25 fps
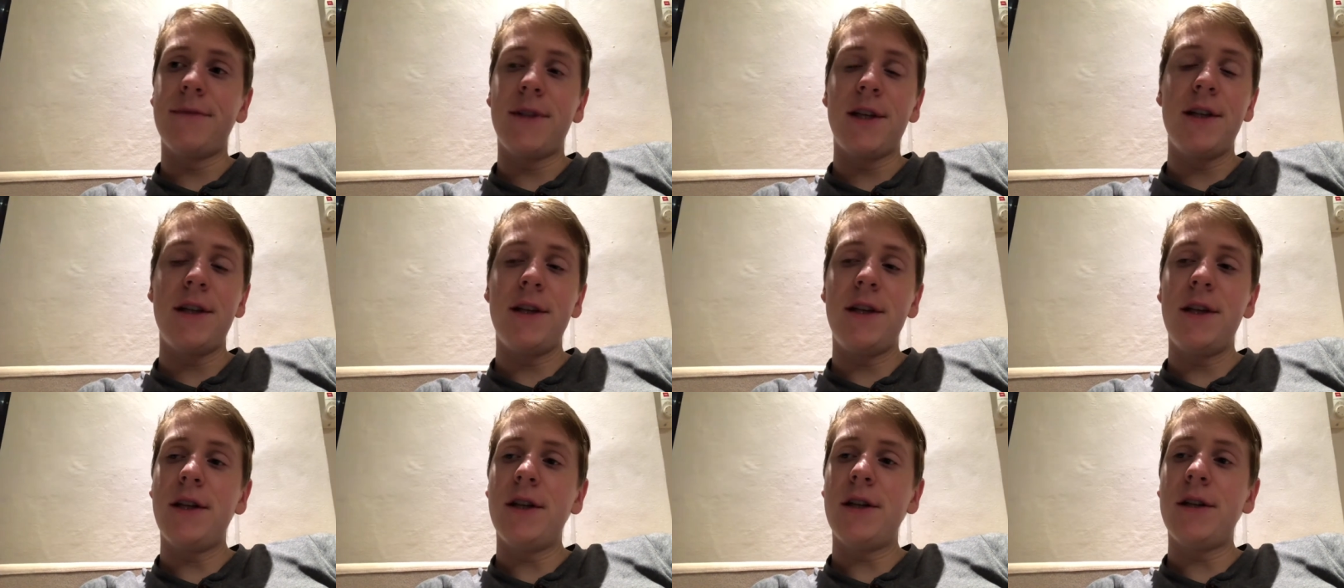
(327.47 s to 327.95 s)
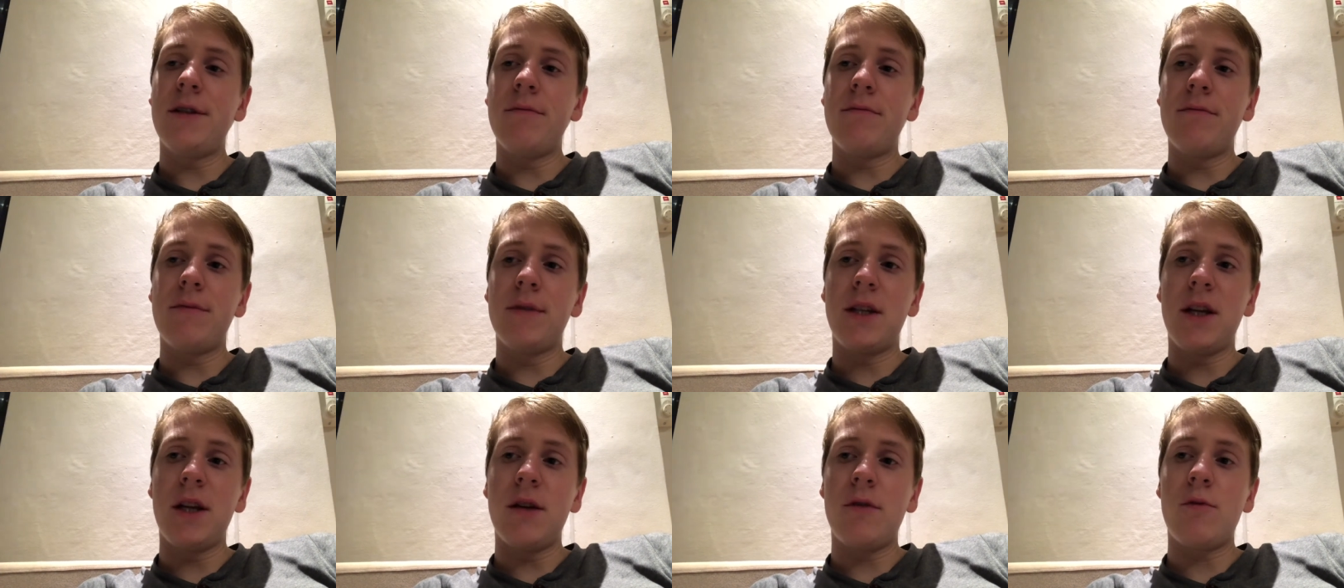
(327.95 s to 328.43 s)
Didn't need it,
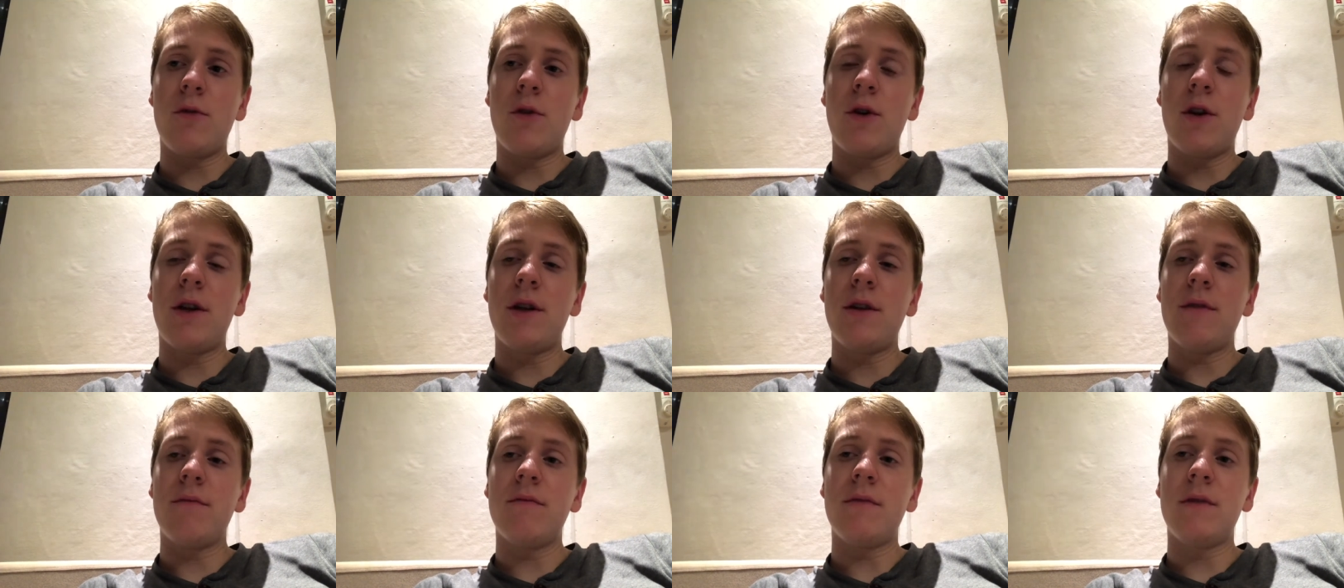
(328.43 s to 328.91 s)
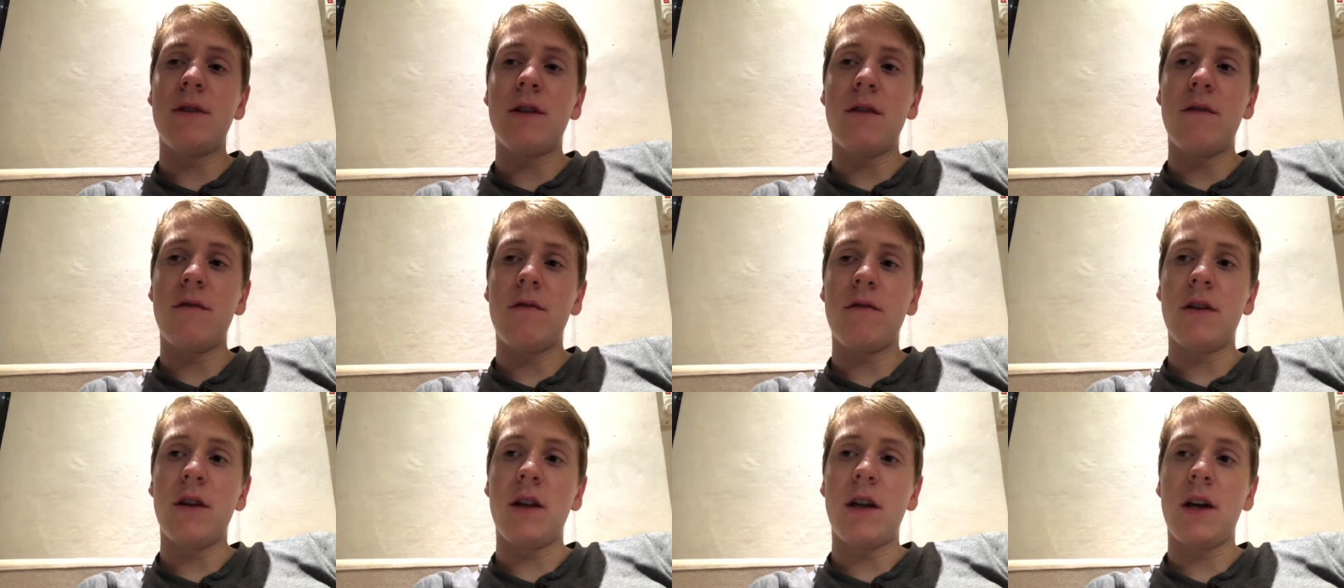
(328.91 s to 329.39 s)
didn't want it,
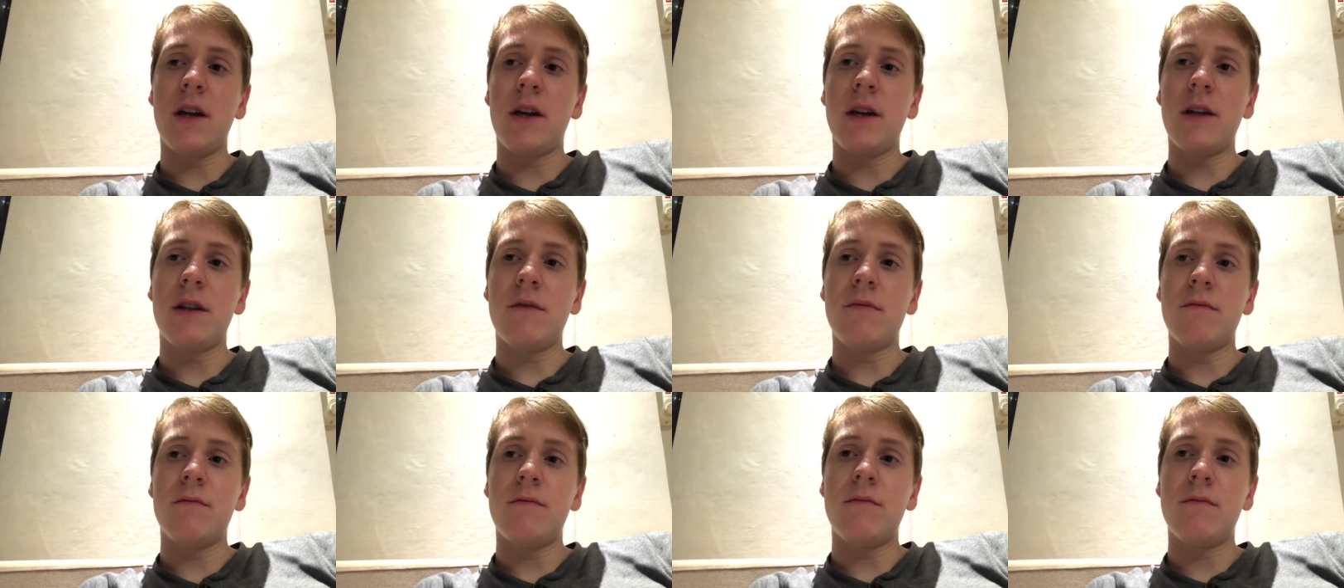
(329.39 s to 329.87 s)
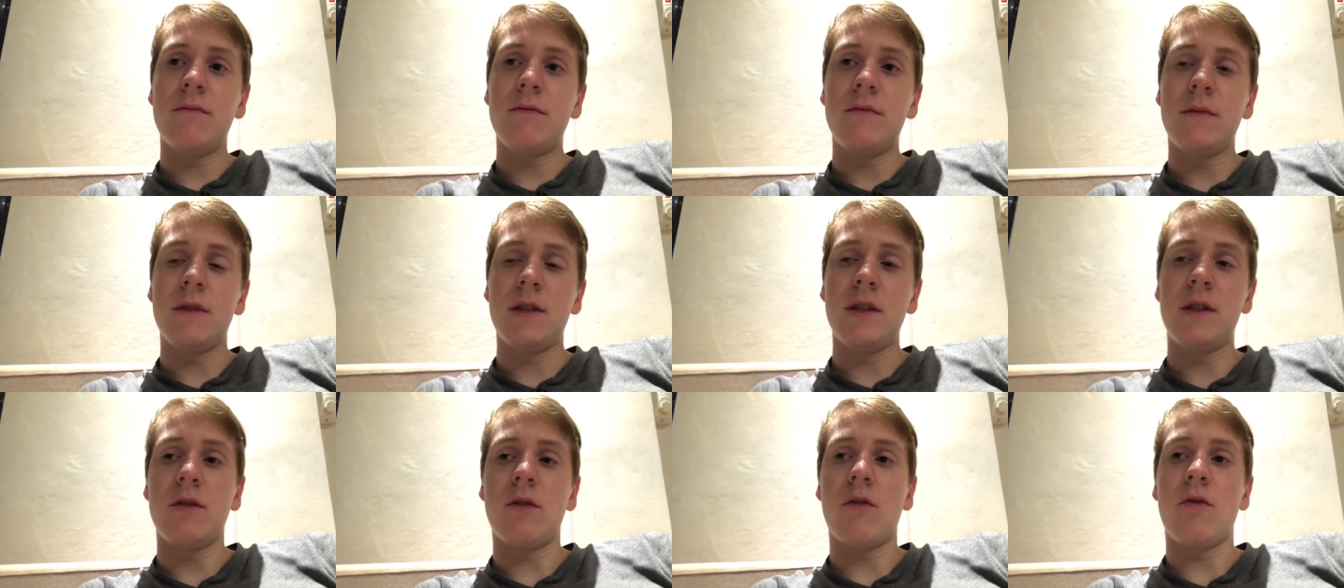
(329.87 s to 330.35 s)
didn't feel like it,
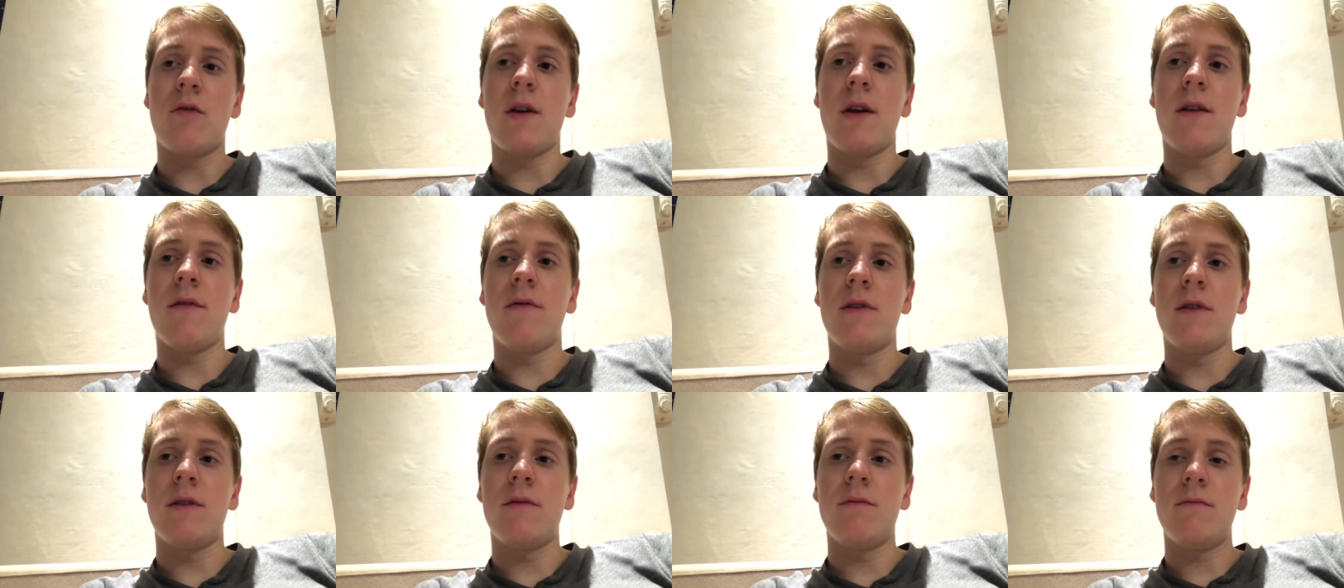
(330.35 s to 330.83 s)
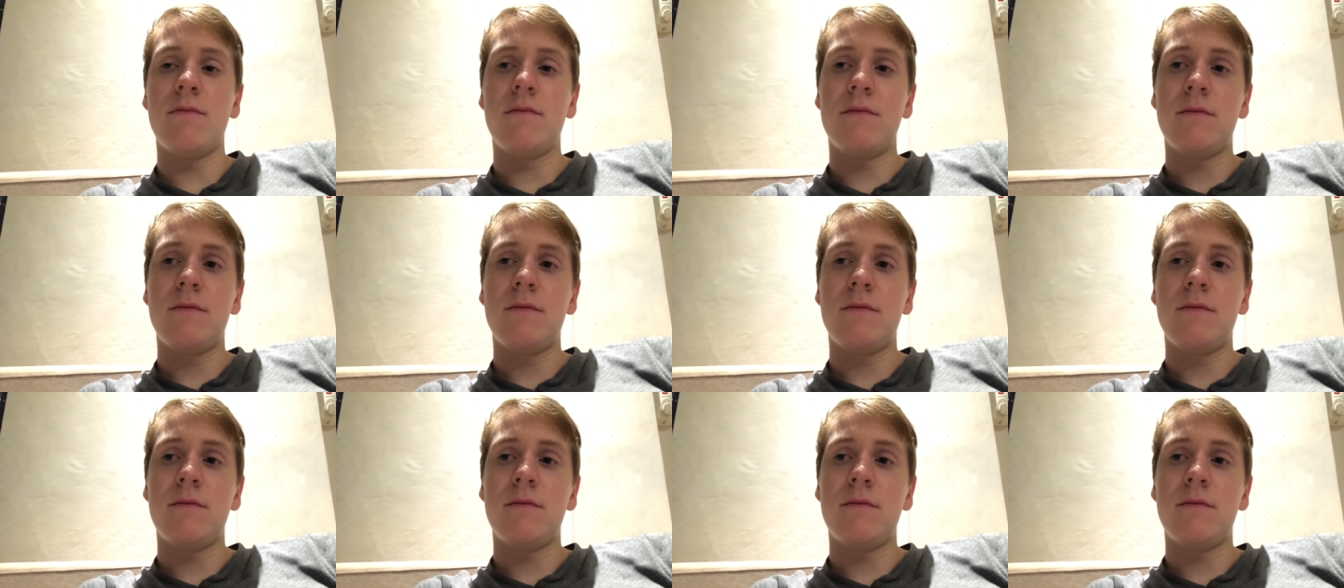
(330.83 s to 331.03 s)
didn't crave it.